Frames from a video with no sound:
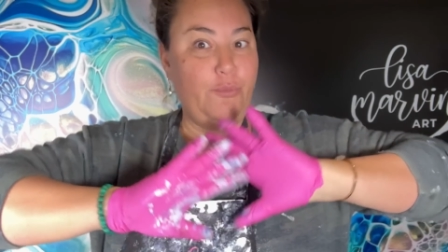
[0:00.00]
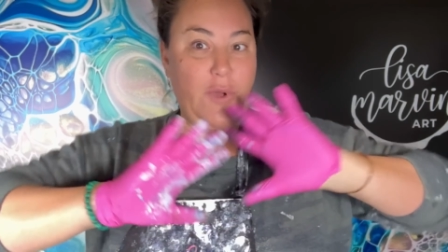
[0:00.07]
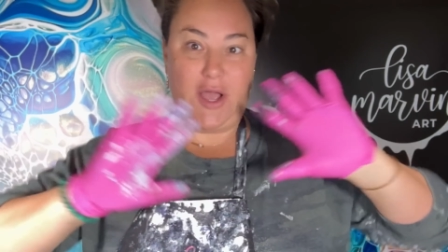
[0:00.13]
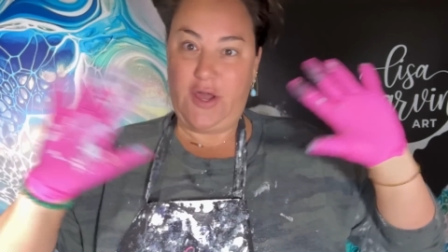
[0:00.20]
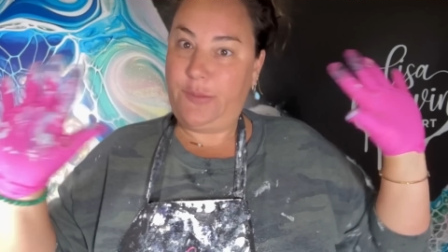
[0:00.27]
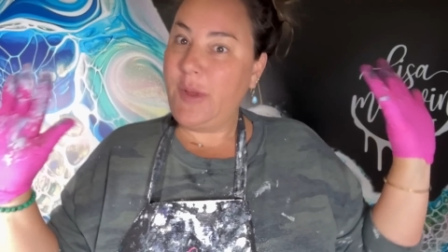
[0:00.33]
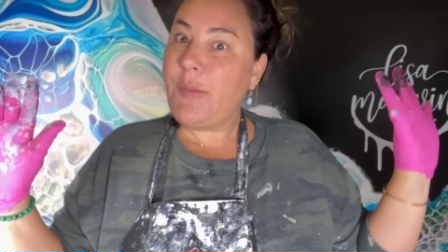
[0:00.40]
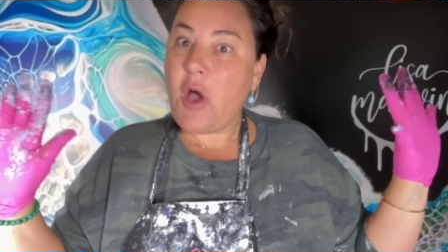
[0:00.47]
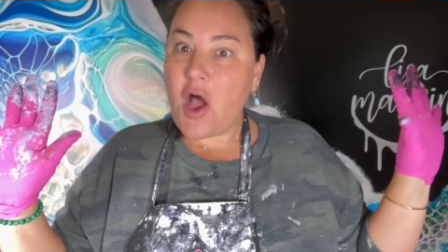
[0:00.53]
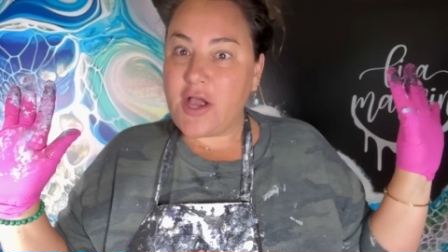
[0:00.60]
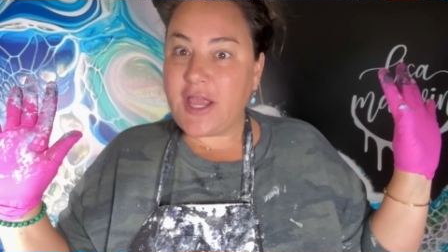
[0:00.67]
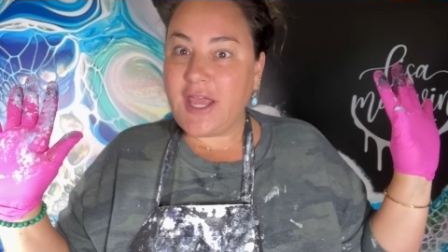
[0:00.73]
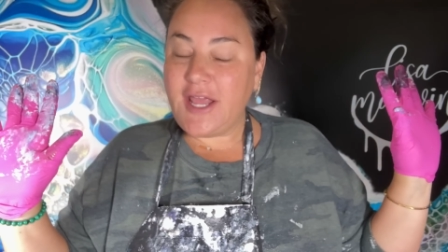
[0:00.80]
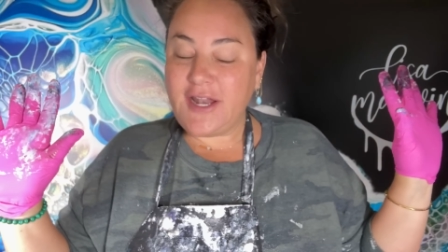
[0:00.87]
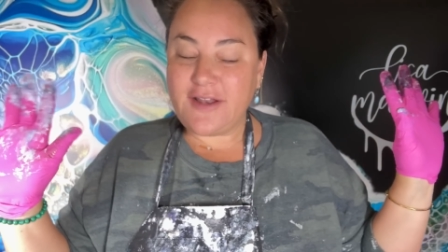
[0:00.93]
out of my
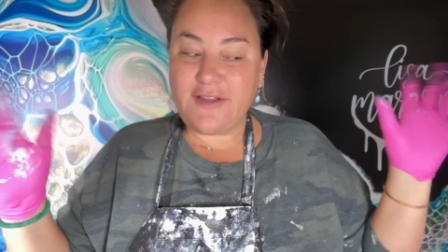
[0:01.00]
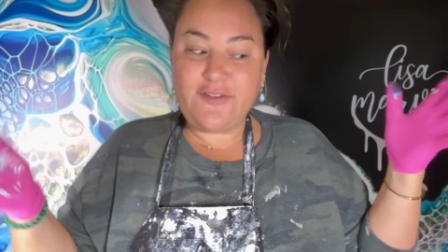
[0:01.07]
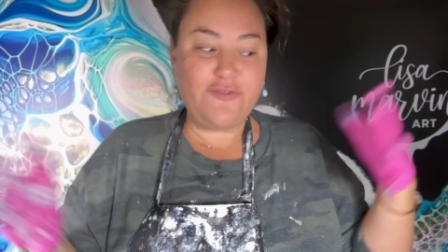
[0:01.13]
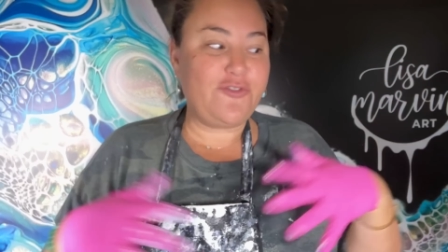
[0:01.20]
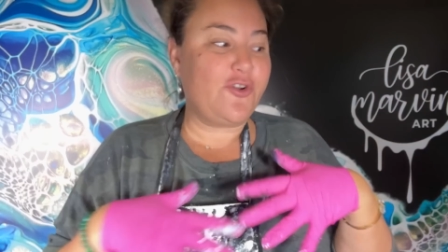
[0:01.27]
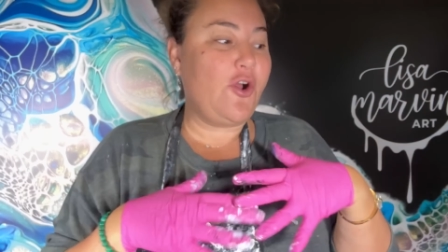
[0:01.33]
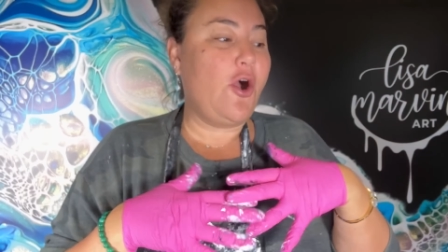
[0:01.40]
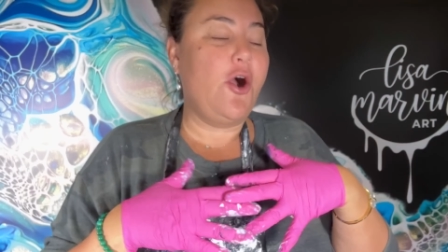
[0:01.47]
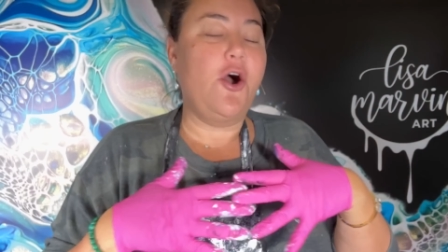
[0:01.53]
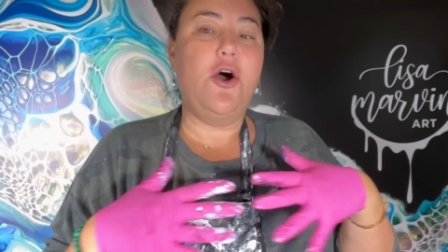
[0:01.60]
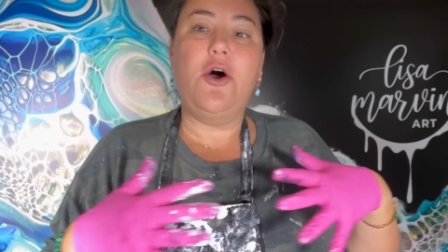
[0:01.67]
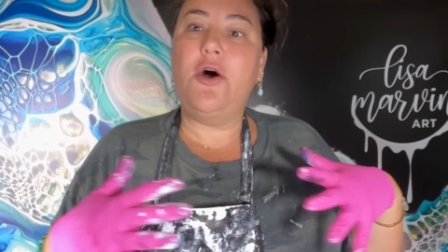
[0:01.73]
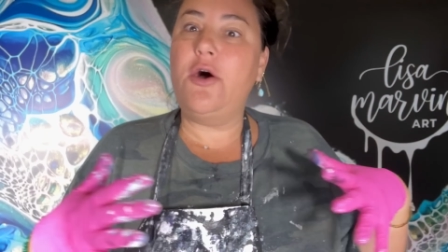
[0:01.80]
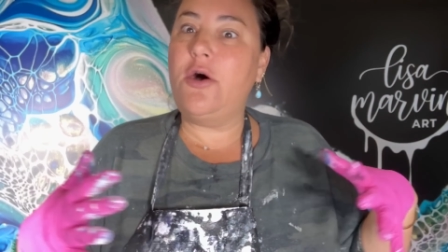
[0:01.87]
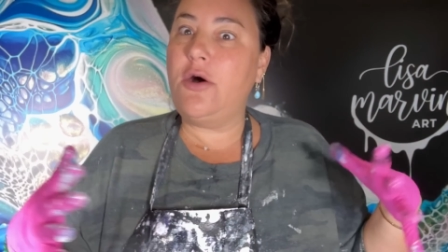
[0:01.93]
pocket for
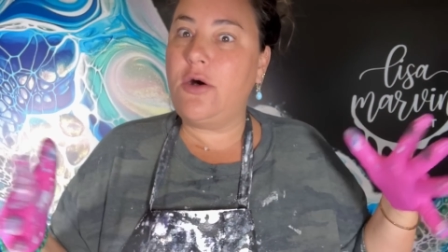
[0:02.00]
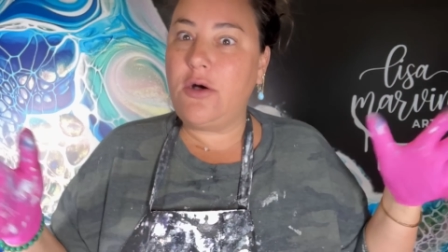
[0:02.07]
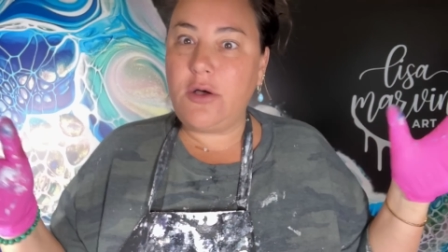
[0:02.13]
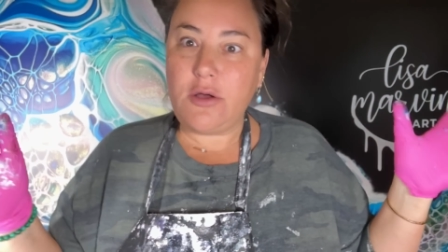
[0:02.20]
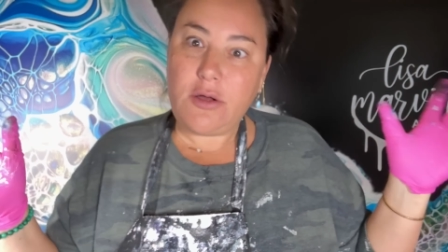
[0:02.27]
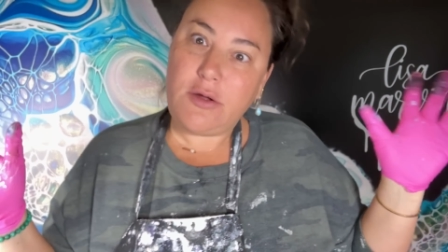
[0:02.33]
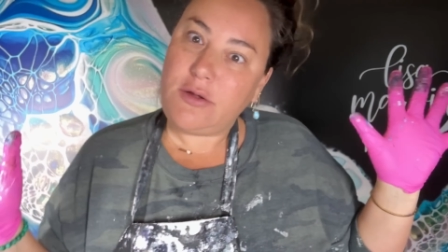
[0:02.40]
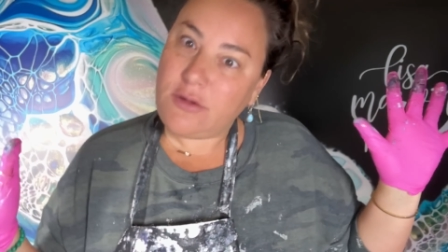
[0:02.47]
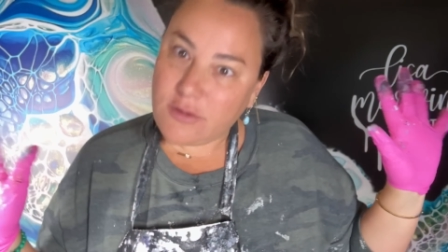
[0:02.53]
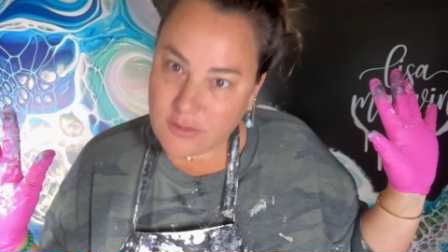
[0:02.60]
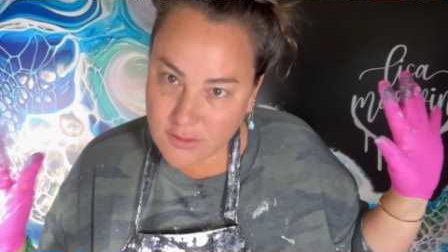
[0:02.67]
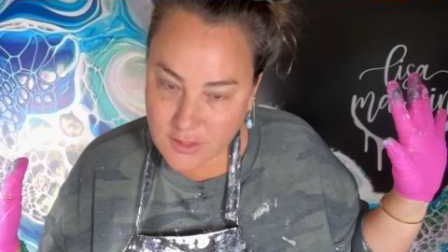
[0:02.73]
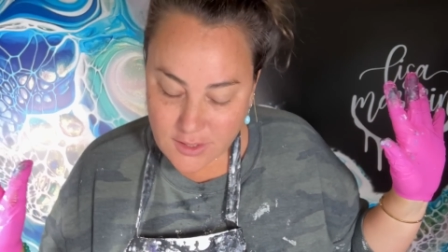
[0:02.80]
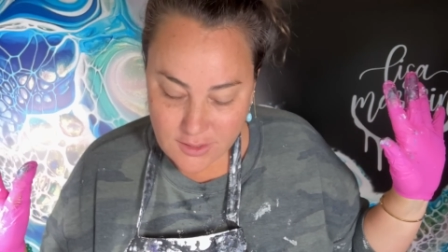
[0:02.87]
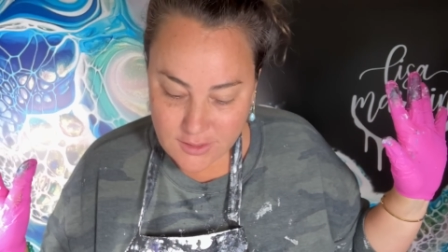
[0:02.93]

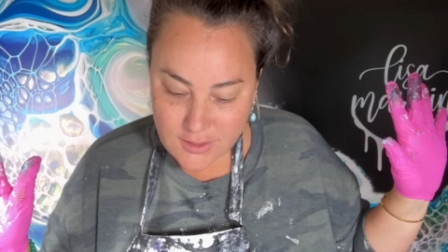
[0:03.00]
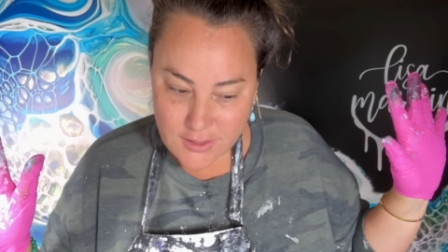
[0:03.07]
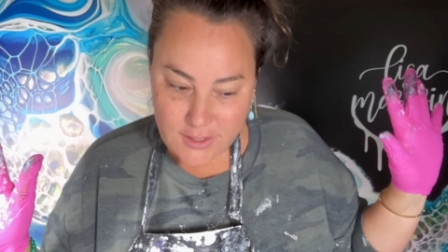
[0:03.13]
all